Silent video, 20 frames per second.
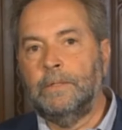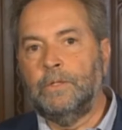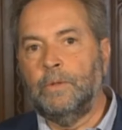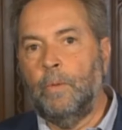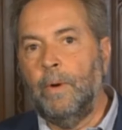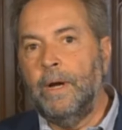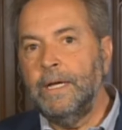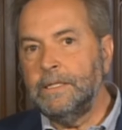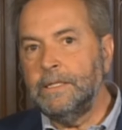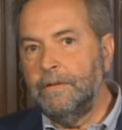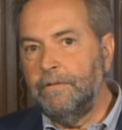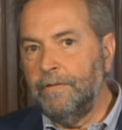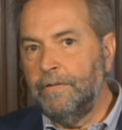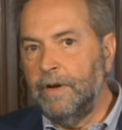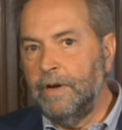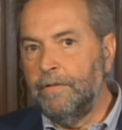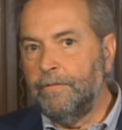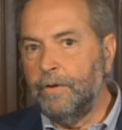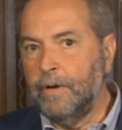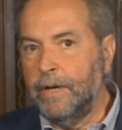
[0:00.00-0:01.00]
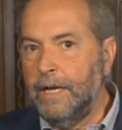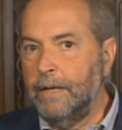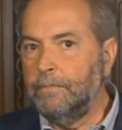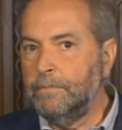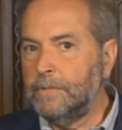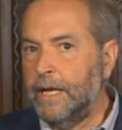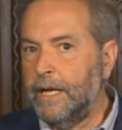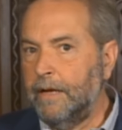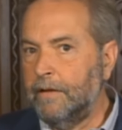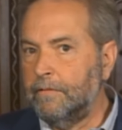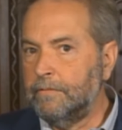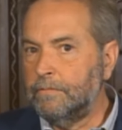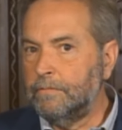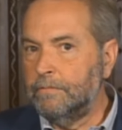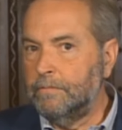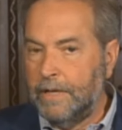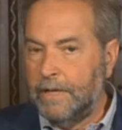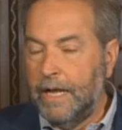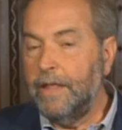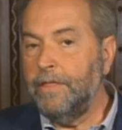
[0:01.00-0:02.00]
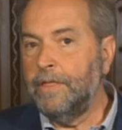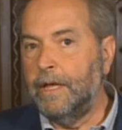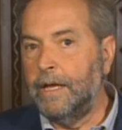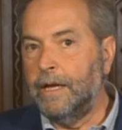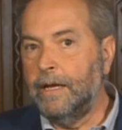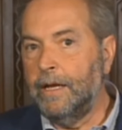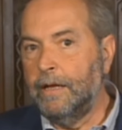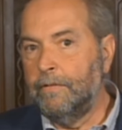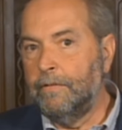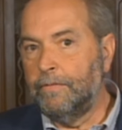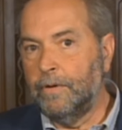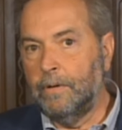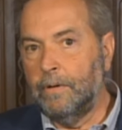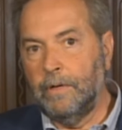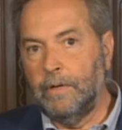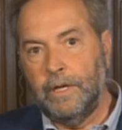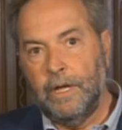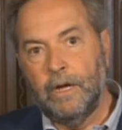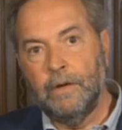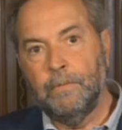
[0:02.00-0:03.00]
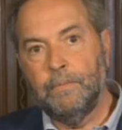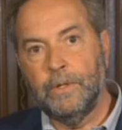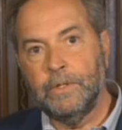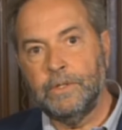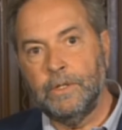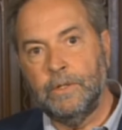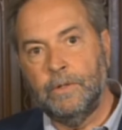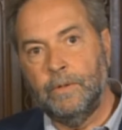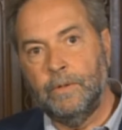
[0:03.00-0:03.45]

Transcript: So, why is it fair for him to have nothing and for a young person who